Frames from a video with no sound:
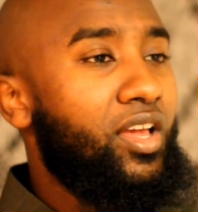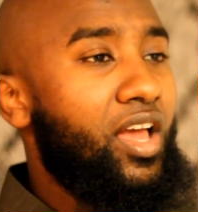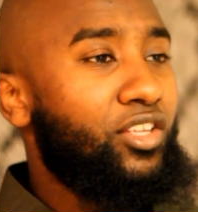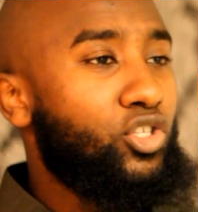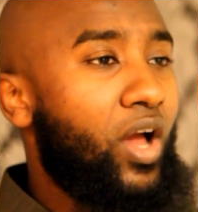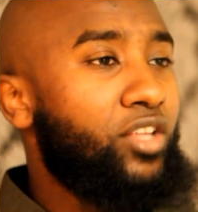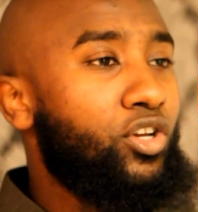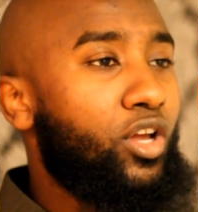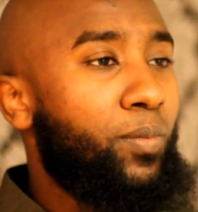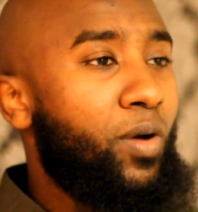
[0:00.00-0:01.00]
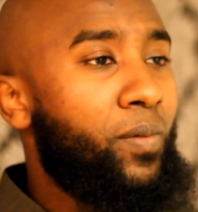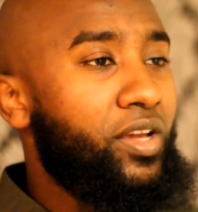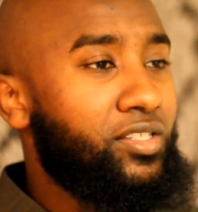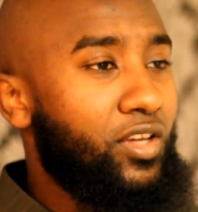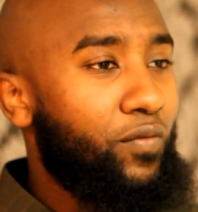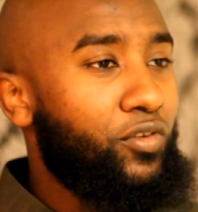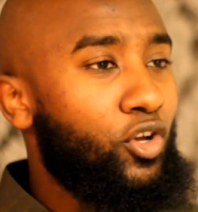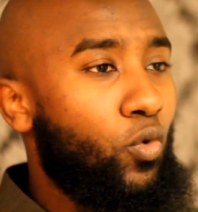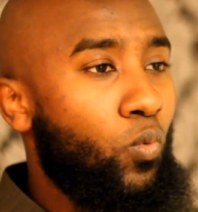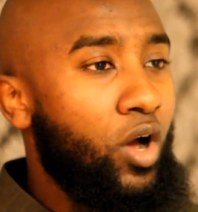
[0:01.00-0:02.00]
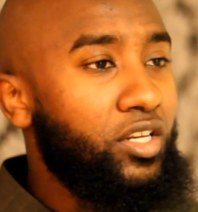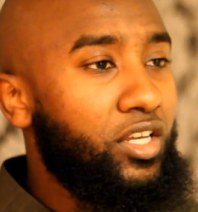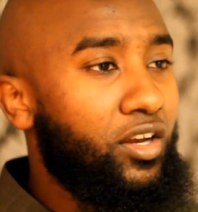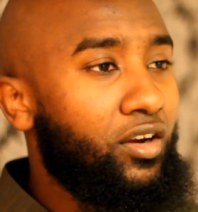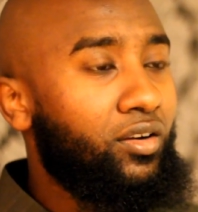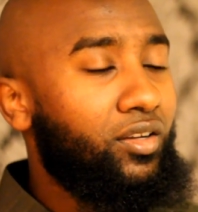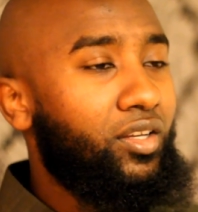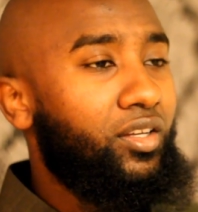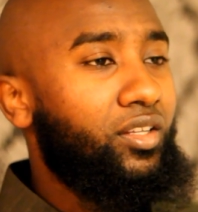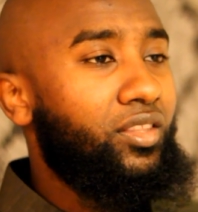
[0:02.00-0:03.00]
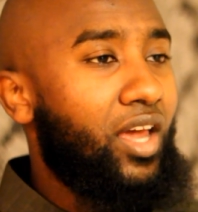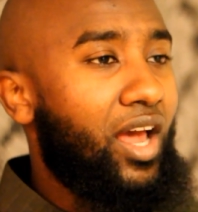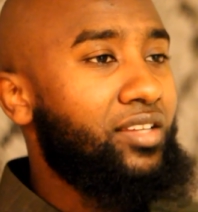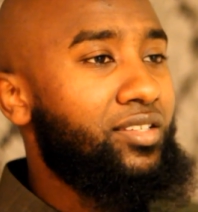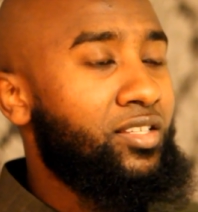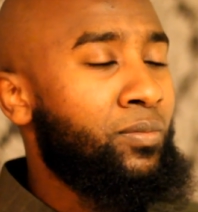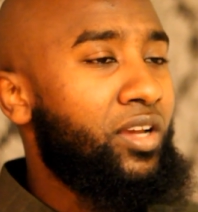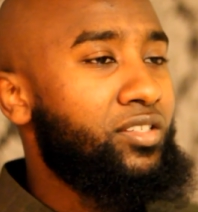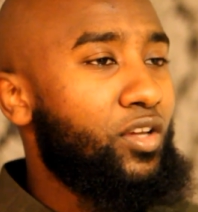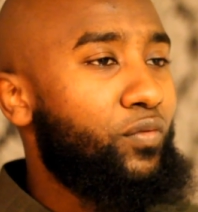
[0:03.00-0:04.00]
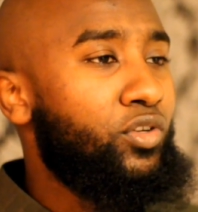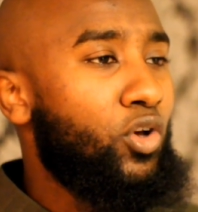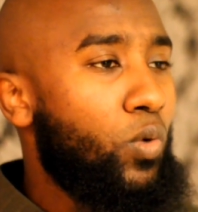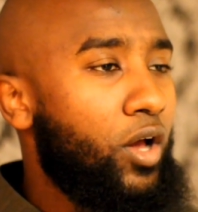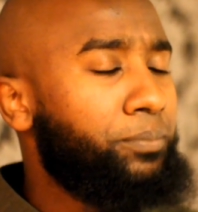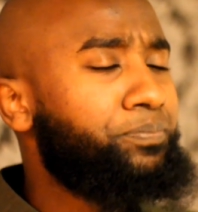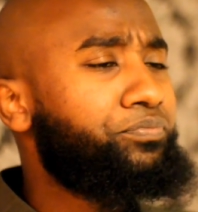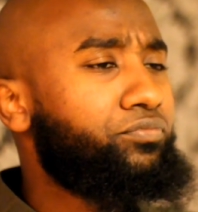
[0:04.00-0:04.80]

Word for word: And so I took it upon myself, you know, one year that I said to myself, you know what?